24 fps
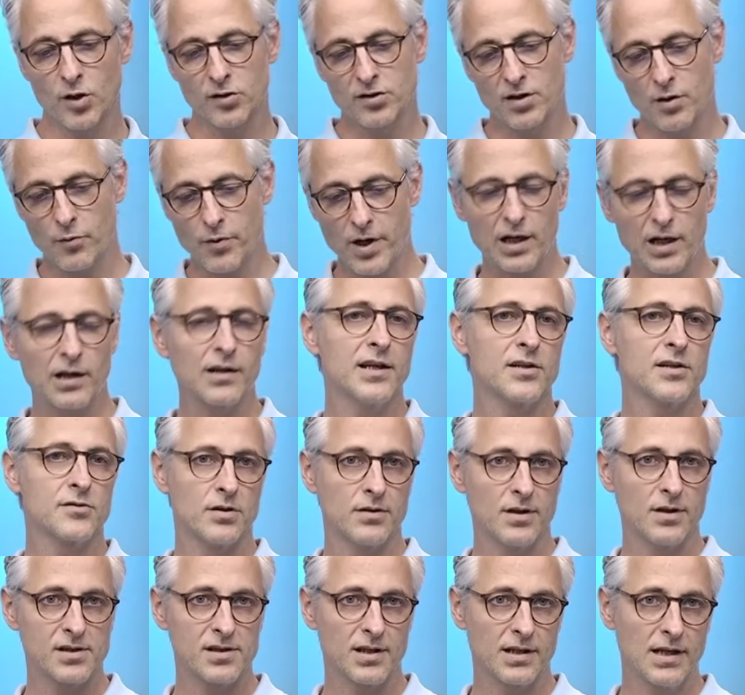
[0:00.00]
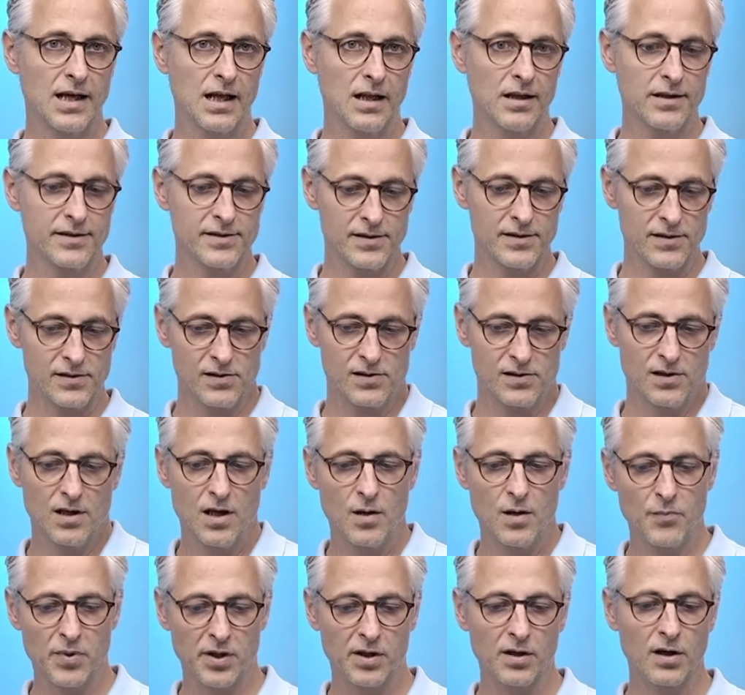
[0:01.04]
directly into this analysis
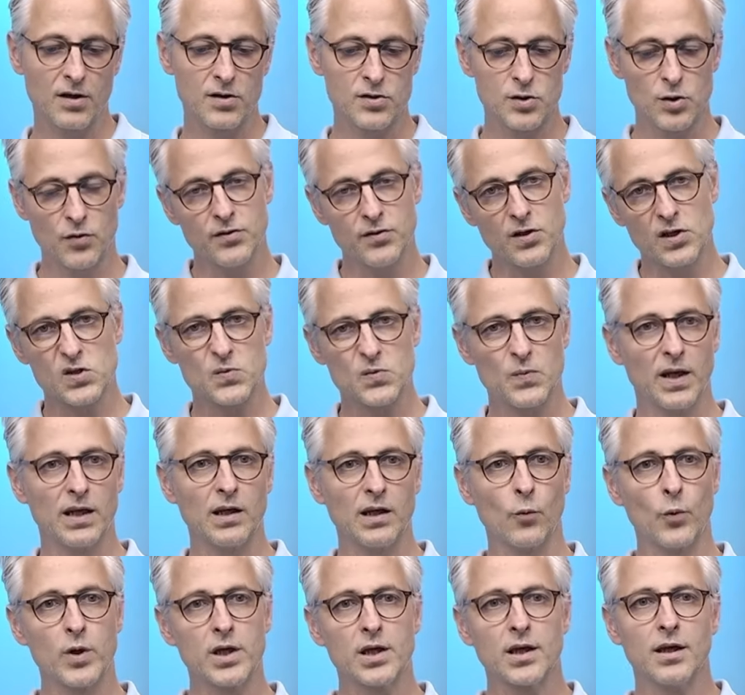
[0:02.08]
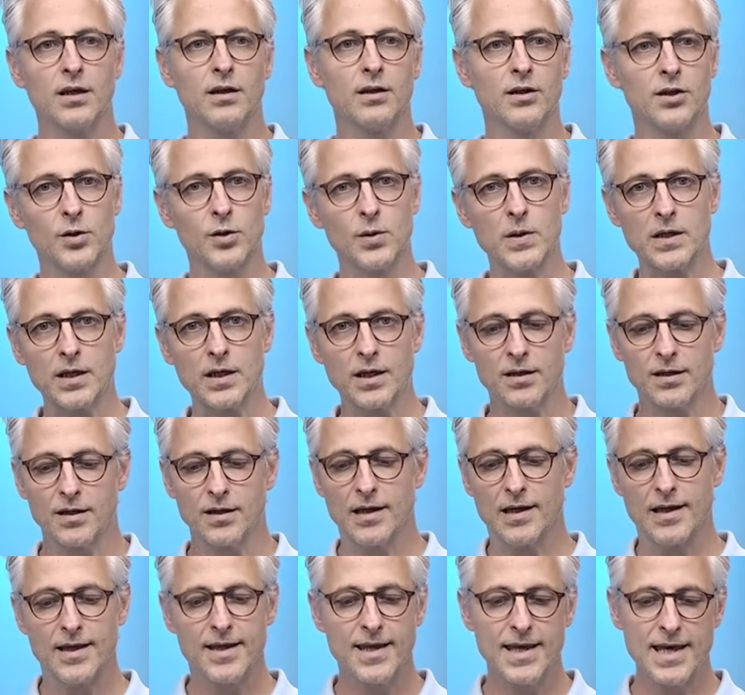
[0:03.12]
because you've just spent a weekend doing it,
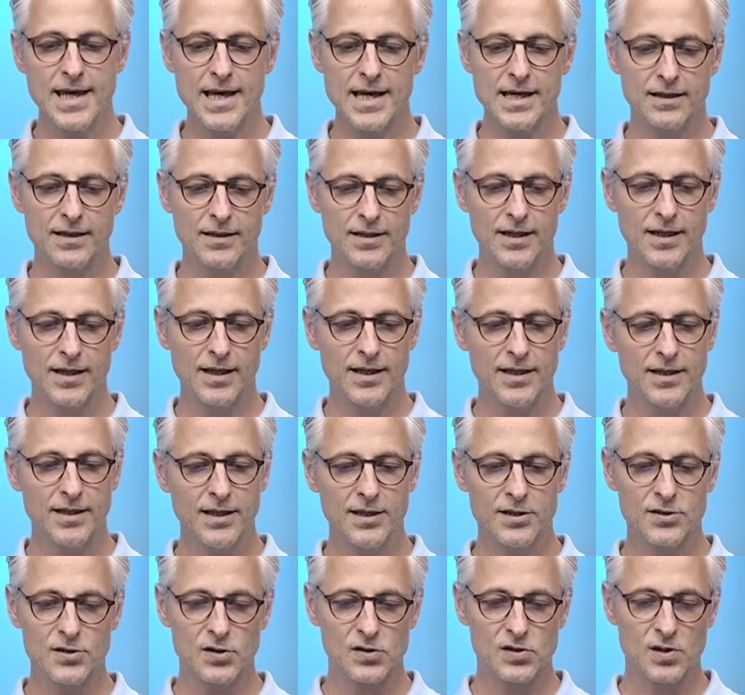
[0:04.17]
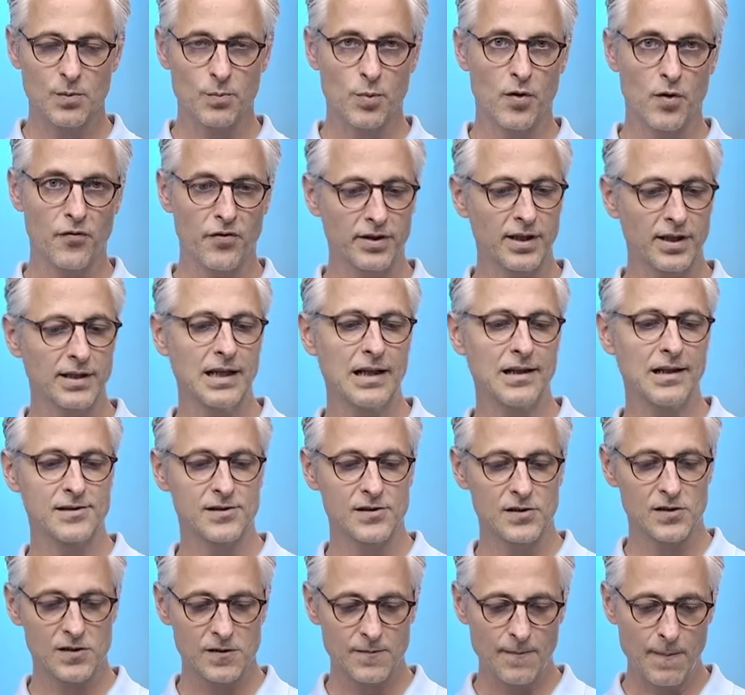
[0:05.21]
and it's just a perfect
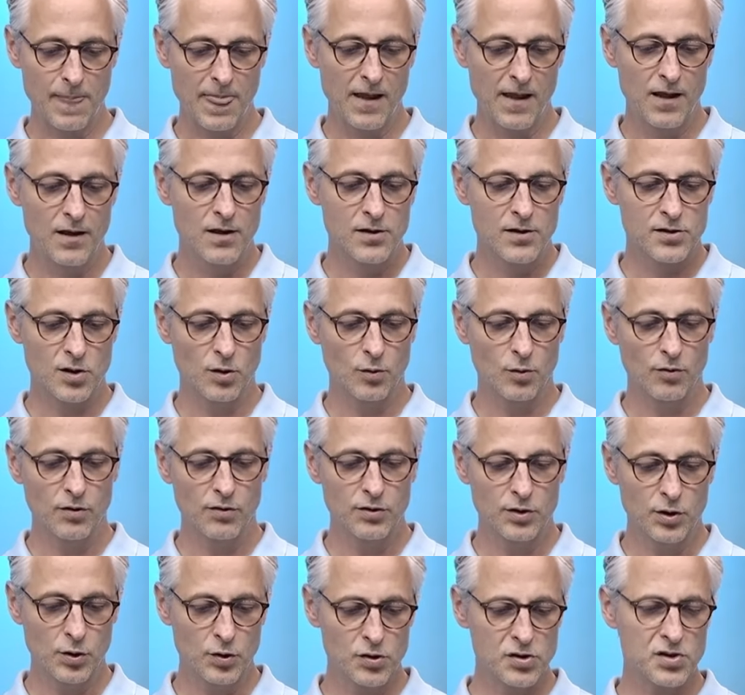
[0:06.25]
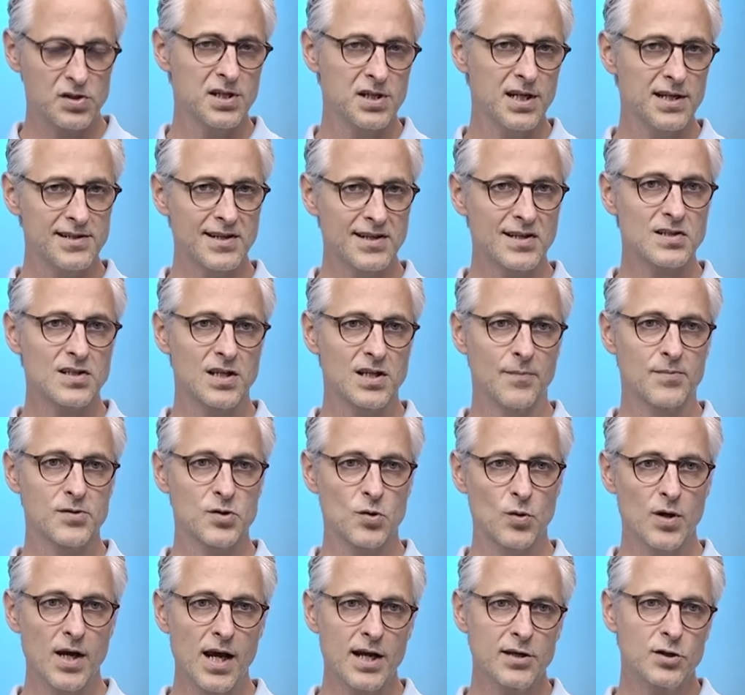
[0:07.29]
analysis. So use teaching tips
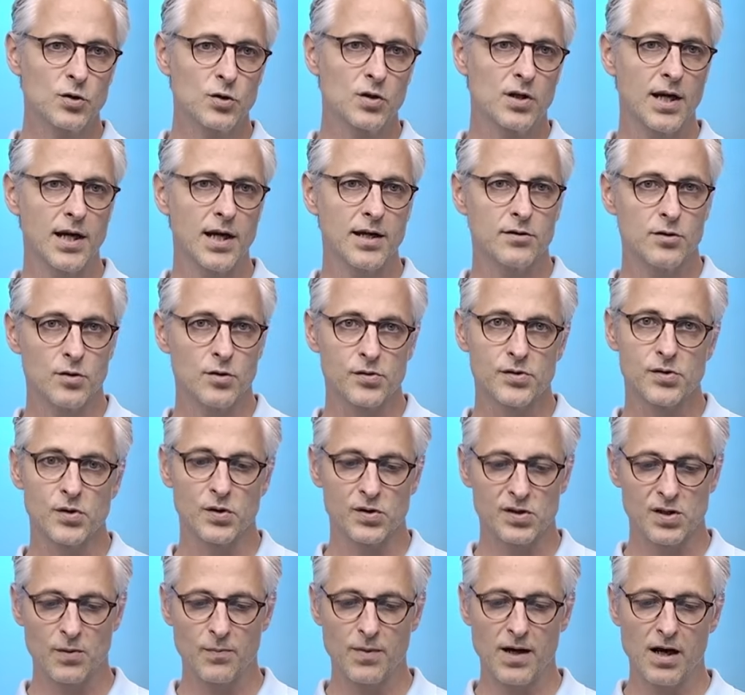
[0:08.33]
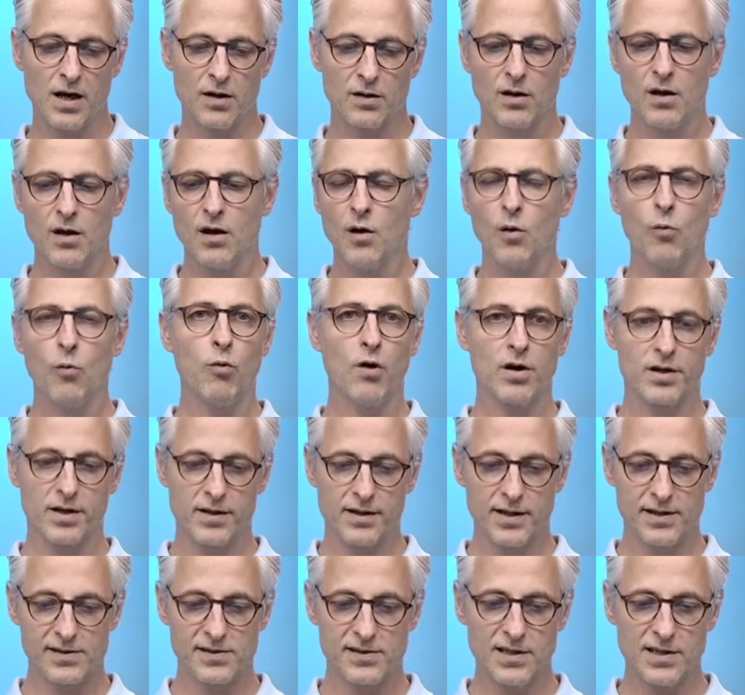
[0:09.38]
to educate users about what are
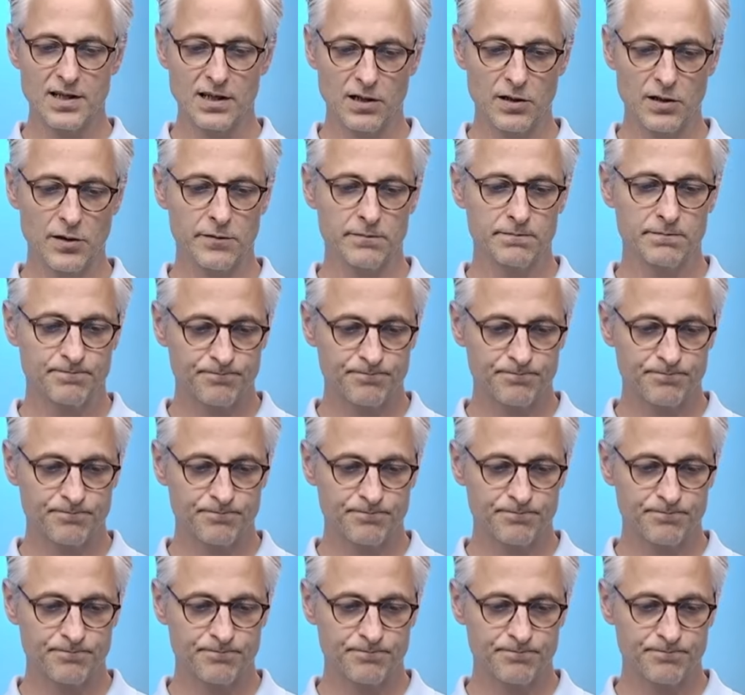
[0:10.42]
they seeing here.